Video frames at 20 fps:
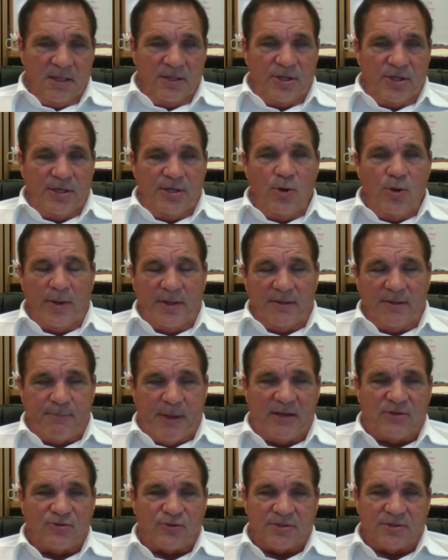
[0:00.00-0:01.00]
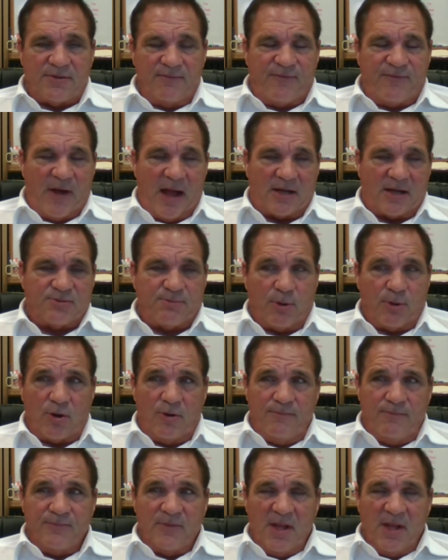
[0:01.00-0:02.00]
the New England Patriots in Foxborough.